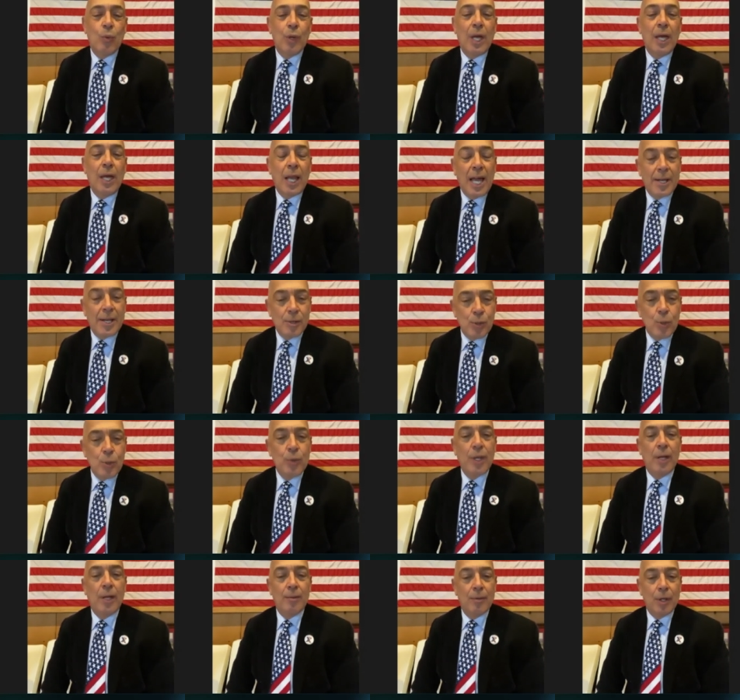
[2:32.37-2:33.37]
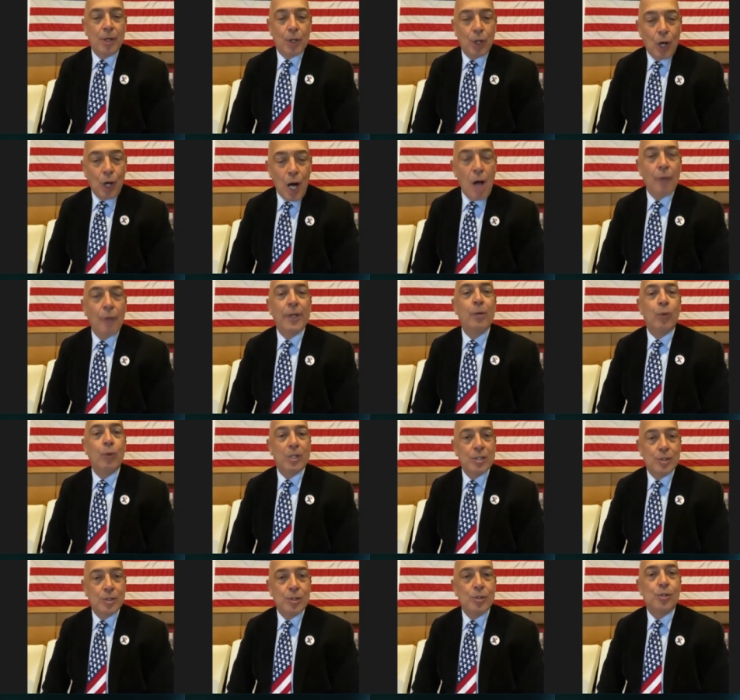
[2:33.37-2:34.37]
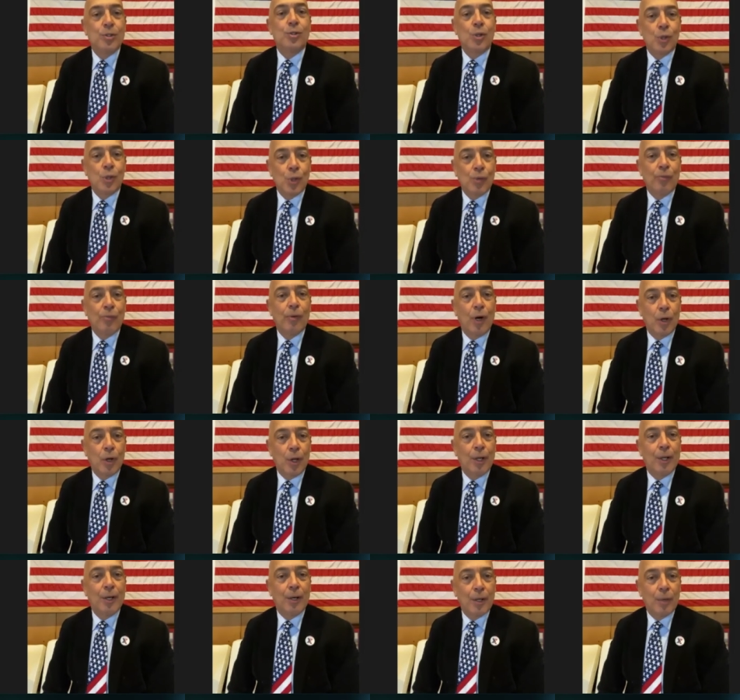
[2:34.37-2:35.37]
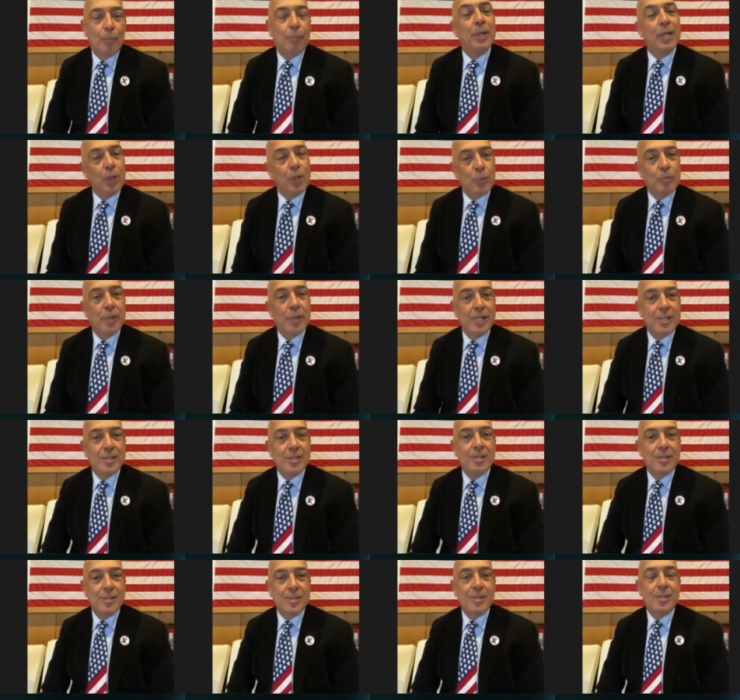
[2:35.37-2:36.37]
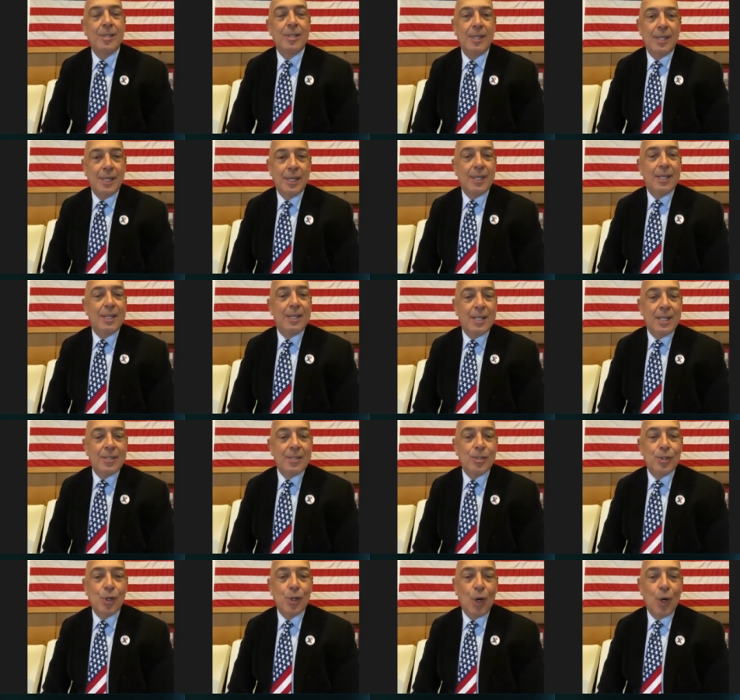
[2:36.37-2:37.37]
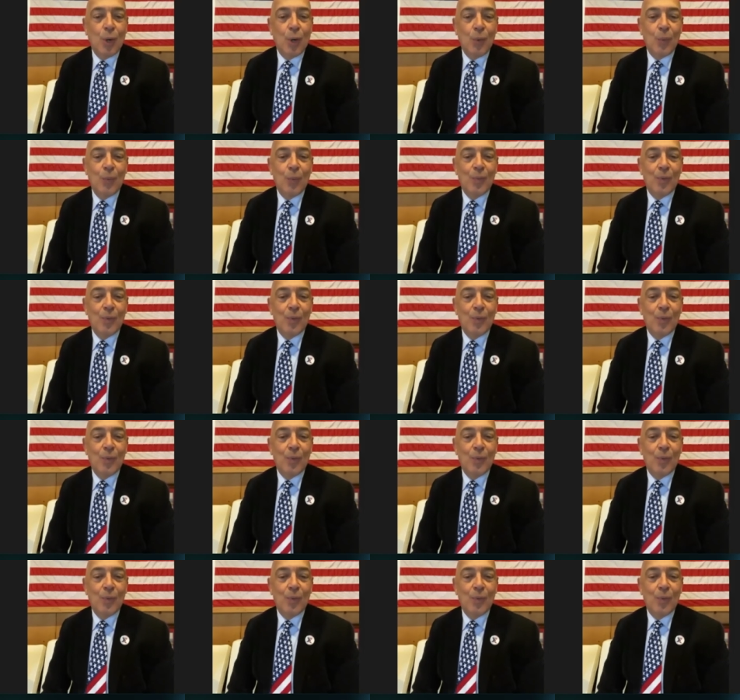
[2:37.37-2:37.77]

and I knew that the calling was to serve on a, on a bigger basis. So